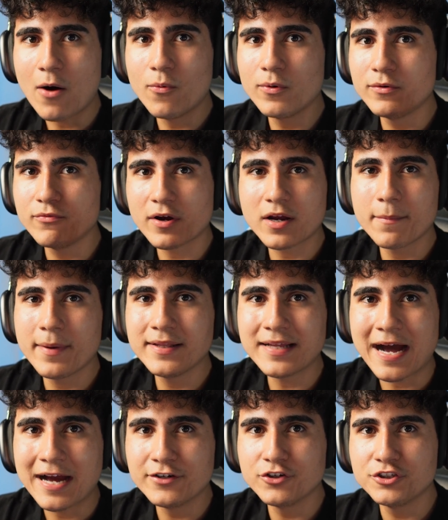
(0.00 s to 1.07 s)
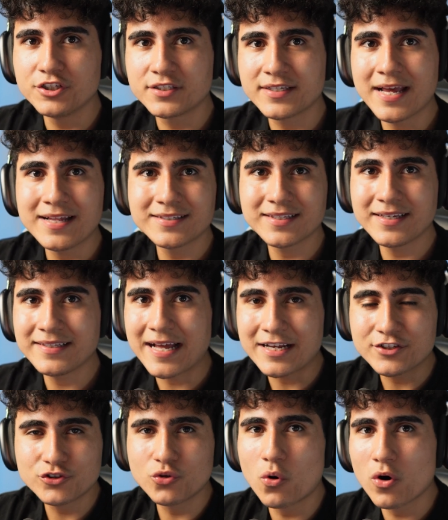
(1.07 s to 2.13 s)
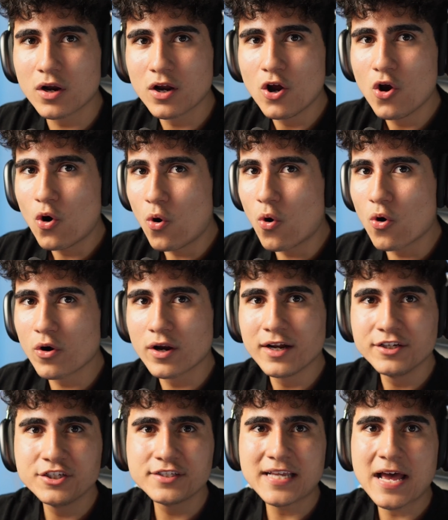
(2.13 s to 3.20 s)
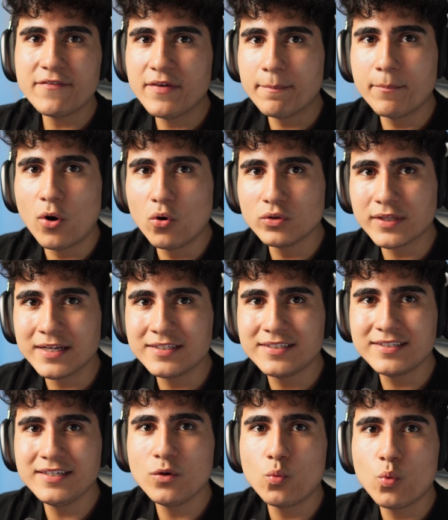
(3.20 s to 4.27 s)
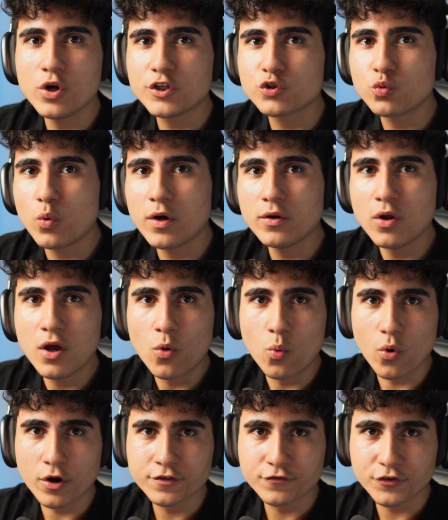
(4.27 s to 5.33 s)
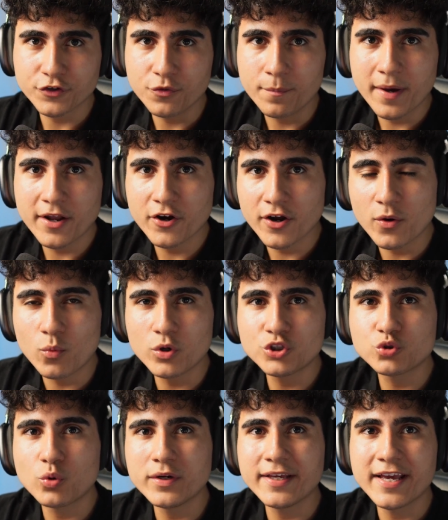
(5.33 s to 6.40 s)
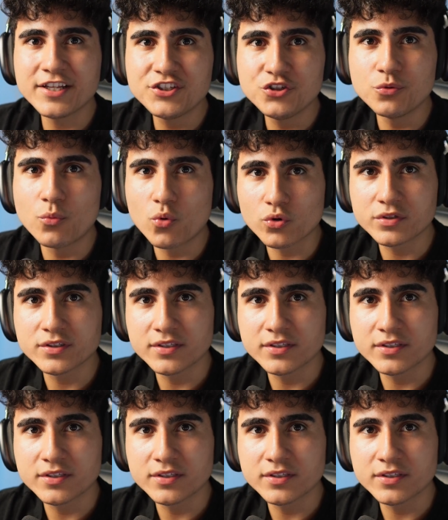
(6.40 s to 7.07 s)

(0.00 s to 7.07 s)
I would recommend either just canceling that store or just having both and see which one works for you better and which one gets you more